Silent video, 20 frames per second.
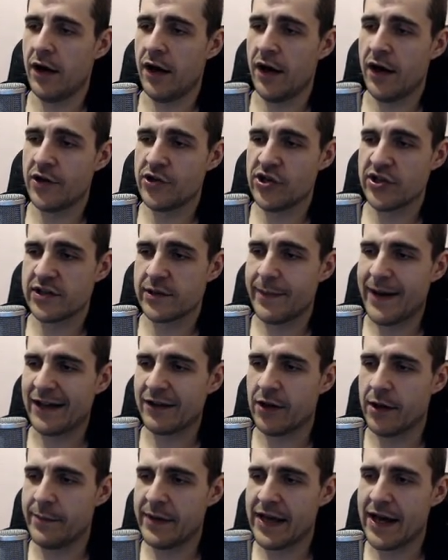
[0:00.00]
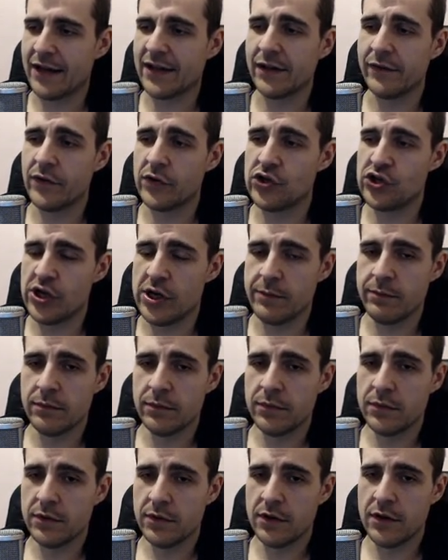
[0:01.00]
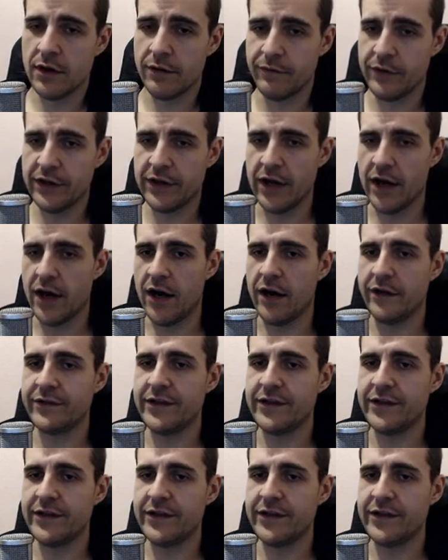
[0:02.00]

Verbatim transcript: just about coming out of the gym with a